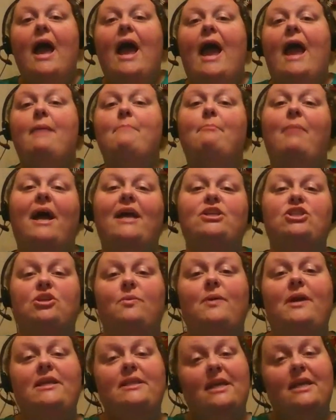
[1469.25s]
And by
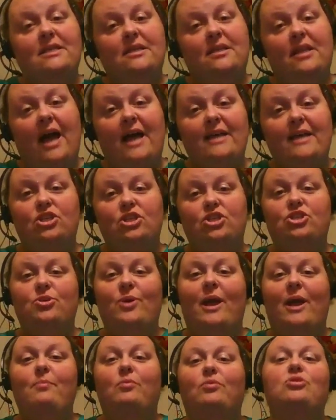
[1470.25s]
doing these classes,
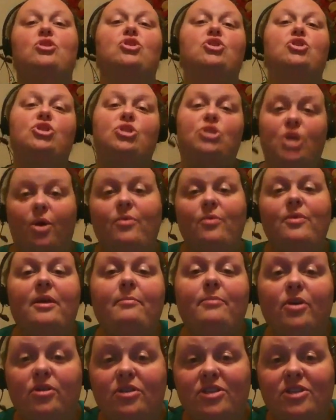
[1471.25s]
you're able to show
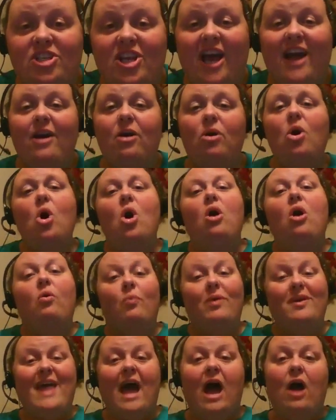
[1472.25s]
them your style
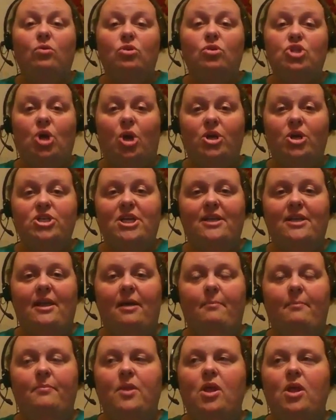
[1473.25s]
without charging
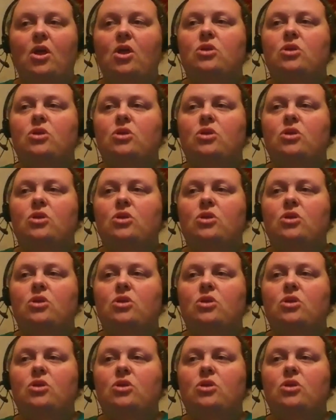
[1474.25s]
them.